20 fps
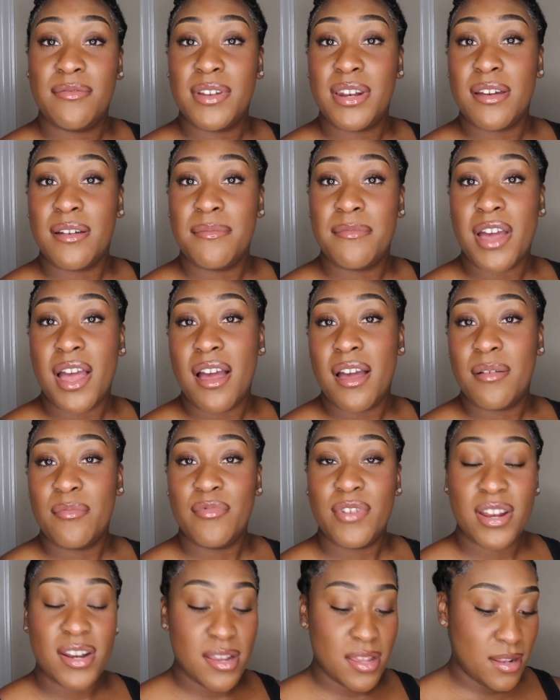when i um,
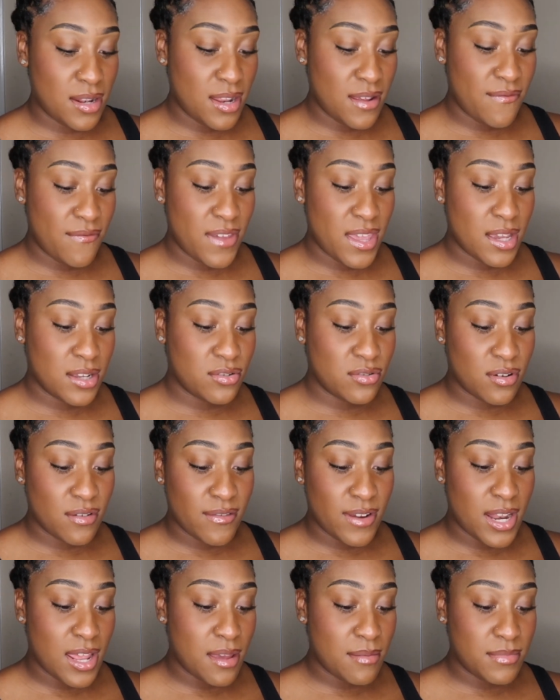wear the, the fake
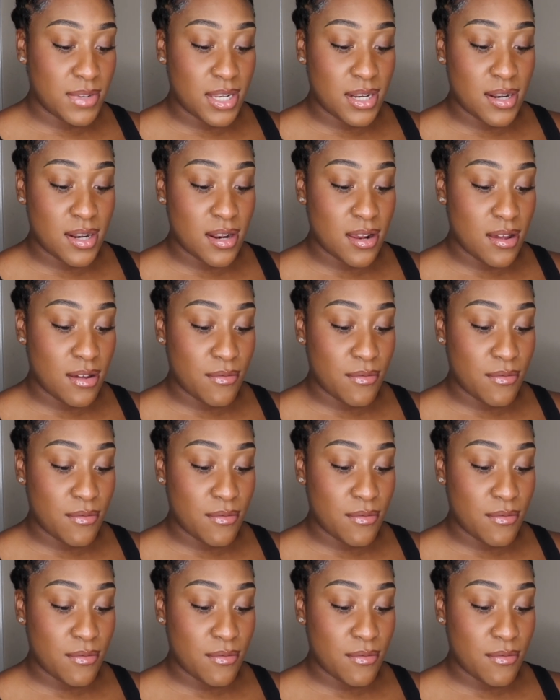jewelry, them, da, da,